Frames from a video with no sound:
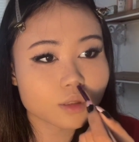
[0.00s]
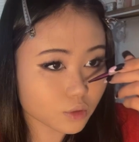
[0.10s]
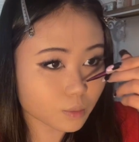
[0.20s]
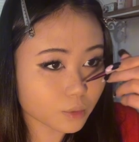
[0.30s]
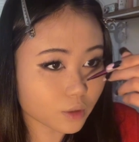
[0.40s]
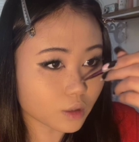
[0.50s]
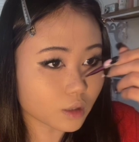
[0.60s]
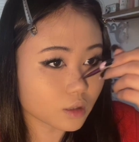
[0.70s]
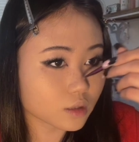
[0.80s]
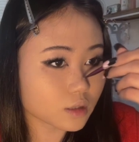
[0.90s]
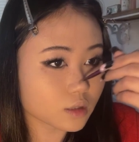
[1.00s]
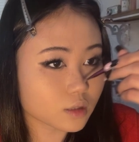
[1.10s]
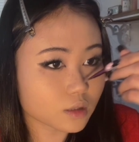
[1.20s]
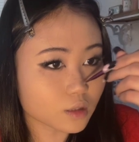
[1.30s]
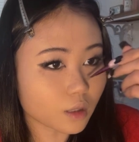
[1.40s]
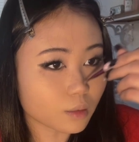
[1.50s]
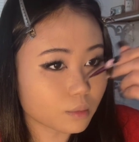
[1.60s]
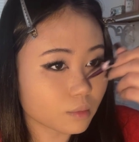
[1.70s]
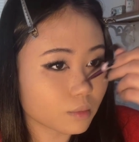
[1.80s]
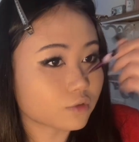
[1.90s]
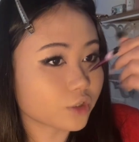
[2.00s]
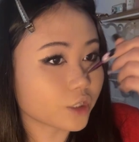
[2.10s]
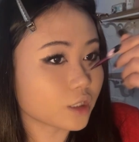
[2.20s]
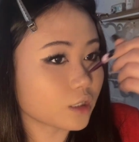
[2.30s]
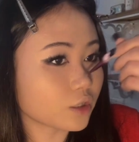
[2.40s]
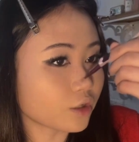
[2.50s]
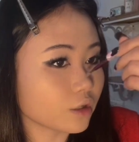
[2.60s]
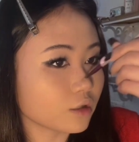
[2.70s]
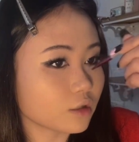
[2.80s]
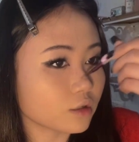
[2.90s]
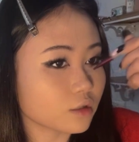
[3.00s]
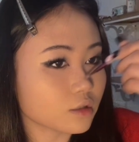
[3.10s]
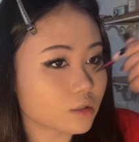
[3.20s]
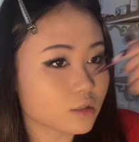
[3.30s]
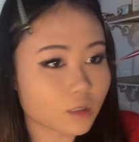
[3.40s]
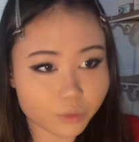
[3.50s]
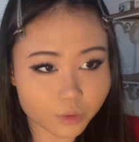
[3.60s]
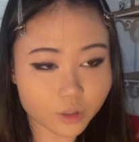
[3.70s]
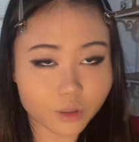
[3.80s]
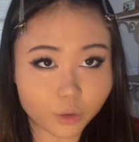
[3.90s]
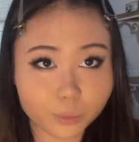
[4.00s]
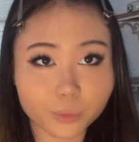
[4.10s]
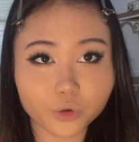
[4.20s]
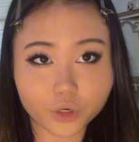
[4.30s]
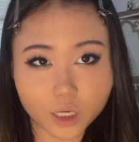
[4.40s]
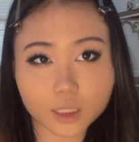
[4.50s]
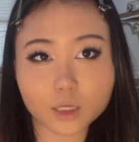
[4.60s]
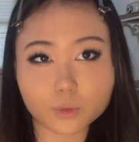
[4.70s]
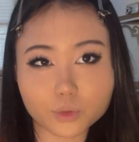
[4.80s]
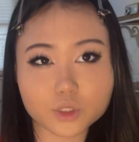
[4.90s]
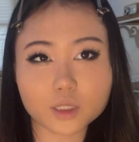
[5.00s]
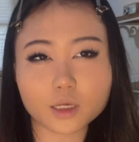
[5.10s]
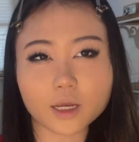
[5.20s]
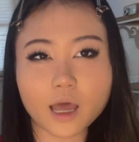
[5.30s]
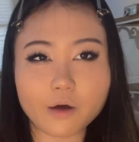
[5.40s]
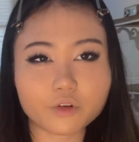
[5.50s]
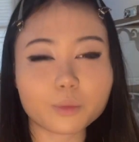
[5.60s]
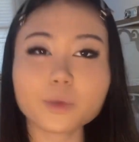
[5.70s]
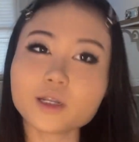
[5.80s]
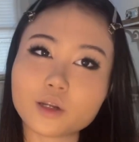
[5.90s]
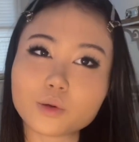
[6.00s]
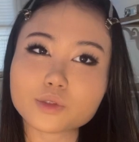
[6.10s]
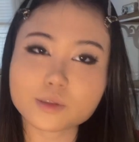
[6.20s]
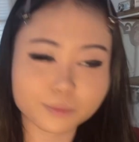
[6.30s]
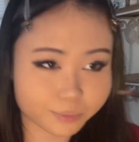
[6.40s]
Also put some over here, so you know, create that illusion that I have a button nose.